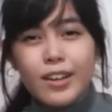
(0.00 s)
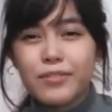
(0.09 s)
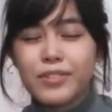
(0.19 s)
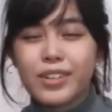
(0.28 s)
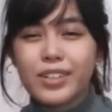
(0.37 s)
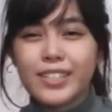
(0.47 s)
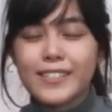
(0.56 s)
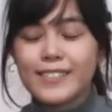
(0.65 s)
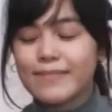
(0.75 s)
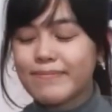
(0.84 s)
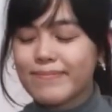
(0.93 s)
Of
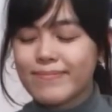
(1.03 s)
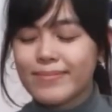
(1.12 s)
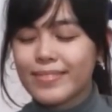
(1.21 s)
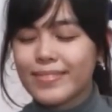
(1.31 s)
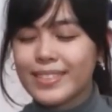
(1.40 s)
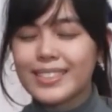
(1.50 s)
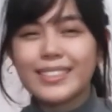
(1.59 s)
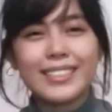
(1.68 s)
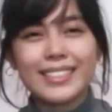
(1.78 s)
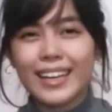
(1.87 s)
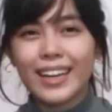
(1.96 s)
course, the
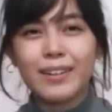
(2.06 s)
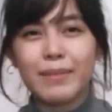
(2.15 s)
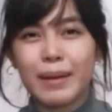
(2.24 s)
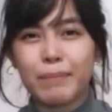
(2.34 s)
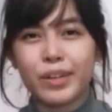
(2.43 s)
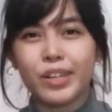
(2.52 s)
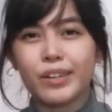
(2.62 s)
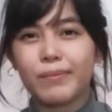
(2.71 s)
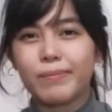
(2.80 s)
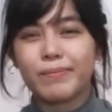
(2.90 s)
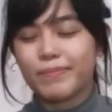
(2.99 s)
second member,
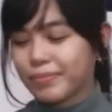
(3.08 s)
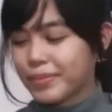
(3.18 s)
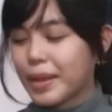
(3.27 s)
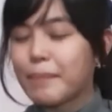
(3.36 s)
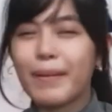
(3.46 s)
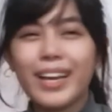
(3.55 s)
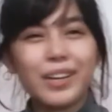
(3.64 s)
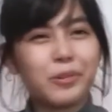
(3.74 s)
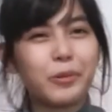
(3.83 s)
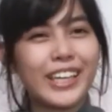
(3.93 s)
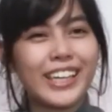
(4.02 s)
my
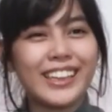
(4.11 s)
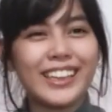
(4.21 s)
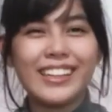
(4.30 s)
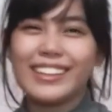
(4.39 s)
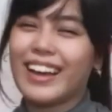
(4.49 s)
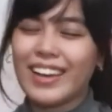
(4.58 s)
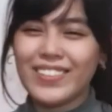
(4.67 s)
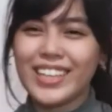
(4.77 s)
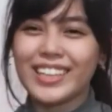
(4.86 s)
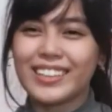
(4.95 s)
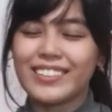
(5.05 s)
queen.
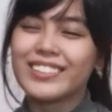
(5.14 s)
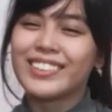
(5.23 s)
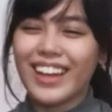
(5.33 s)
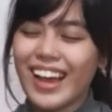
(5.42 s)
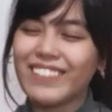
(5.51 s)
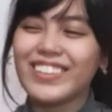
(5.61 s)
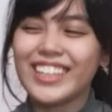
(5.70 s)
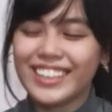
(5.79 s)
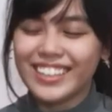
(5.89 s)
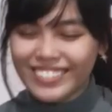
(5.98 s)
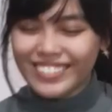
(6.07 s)
Wait,
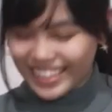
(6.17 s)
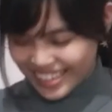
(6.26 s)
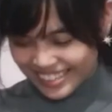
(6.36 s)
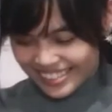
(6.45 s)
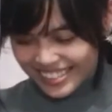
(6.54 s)
oh my gosh.